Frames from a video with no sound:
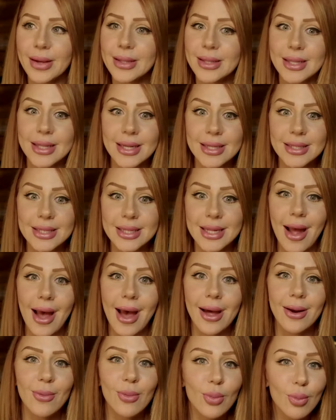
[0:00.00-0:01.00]
he says
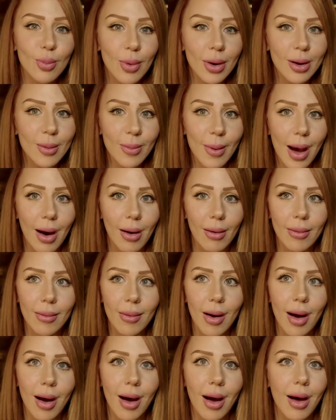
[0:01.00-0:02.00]
that, what about,
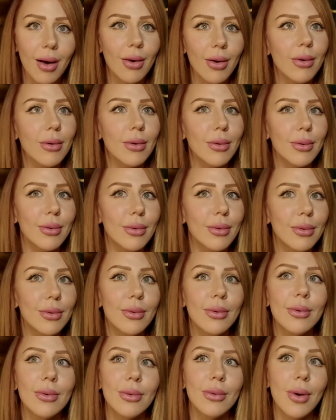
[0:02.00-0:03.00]

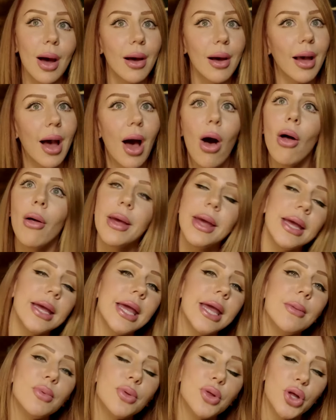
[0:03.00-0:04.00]
all he
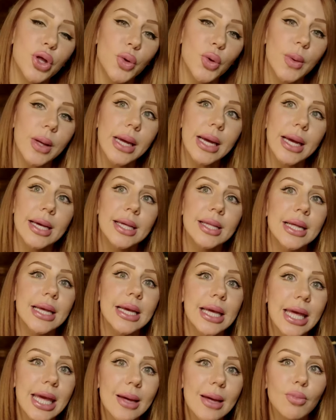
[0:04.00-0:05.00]
keeps doing is
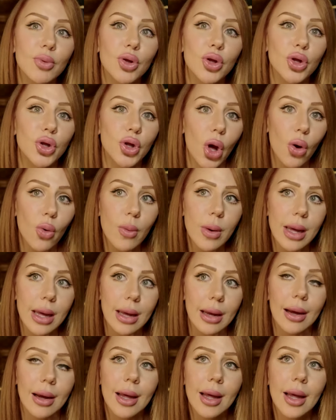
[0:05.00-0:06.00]
he keeps
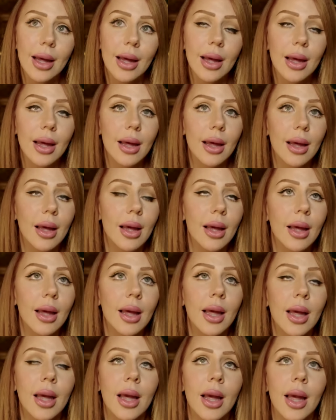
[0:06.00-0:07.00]
showing
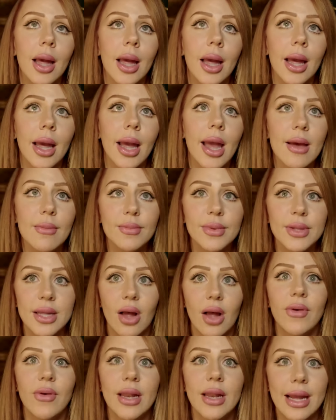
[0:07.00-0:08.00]

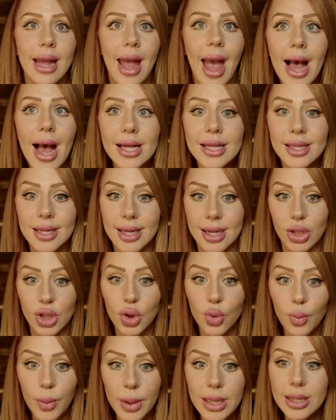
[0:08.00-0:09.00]
himself in a casket.
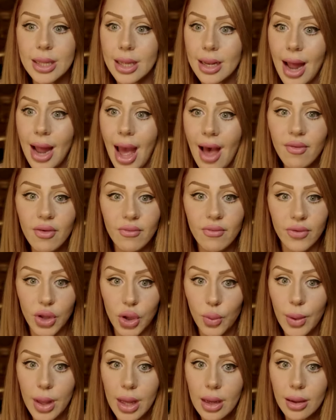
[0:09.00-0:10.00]
So we did have a
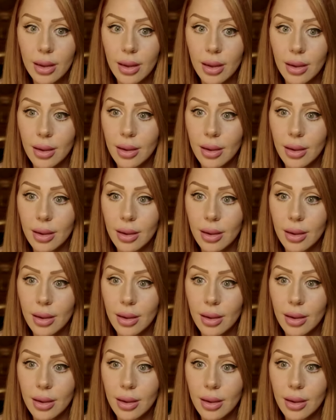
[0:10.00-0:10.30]
viewing.